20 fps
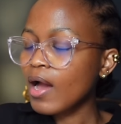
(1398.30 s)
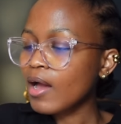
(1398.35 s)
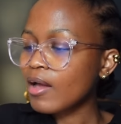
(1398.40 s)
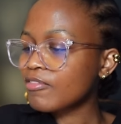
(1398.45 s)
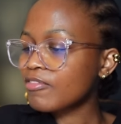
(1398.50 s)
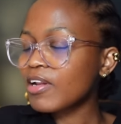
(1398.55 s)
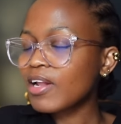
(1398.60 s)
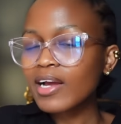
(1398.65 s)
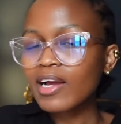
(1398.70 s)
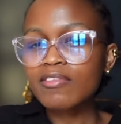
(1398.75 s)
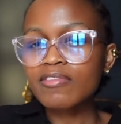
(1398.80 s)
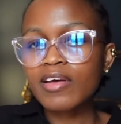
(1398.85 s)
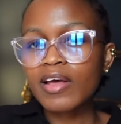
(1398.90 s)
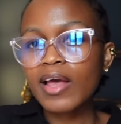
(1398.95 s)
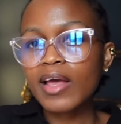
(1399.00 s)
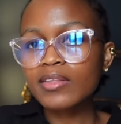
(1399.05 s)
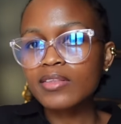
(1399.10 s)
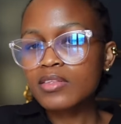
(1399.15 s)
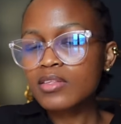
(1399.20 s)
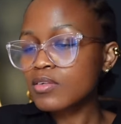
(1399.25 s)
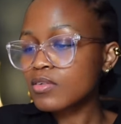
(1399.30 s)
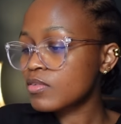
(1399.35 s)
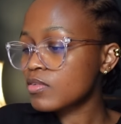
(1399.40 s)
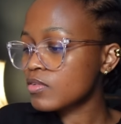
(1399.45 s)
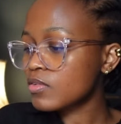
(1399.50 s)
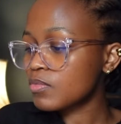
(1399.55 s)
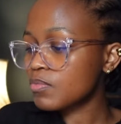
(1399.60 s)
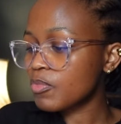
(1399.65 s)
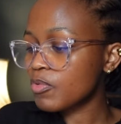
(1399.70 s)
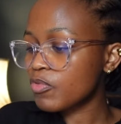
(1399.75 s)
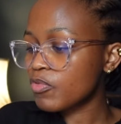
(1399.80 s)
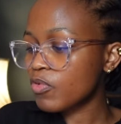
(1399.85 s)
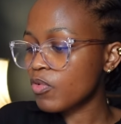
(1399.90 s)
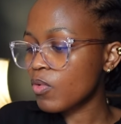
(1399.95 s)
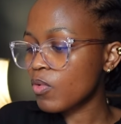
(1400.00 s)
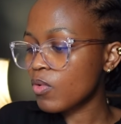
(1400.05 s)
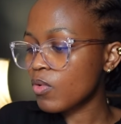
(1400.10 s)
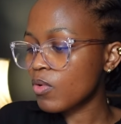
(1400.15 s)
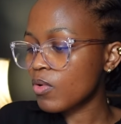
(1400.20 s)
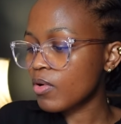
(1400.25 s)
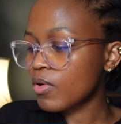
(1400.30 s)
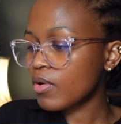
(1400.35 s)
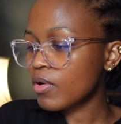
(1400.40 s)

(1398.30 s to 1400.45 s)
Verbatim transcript: I feel like I've had this before